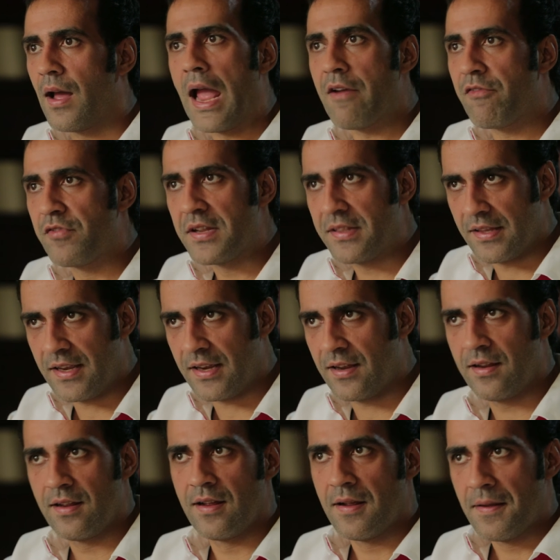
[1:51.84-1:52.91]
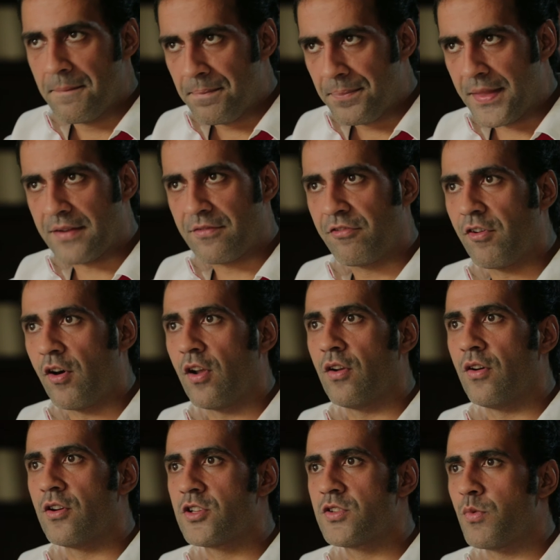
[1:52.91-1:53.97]
Everything that
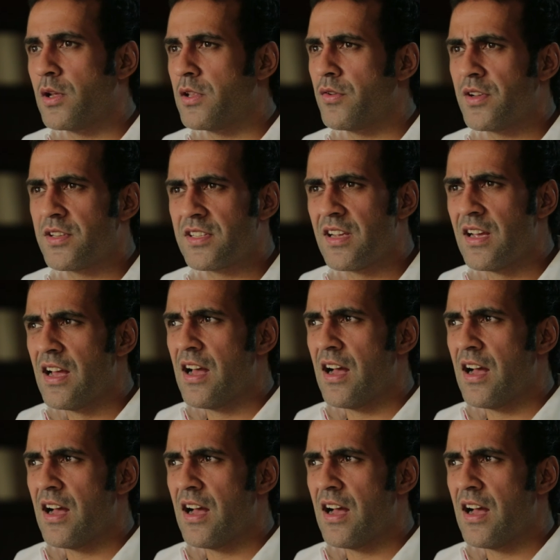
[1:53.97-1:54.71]
follows, whether it's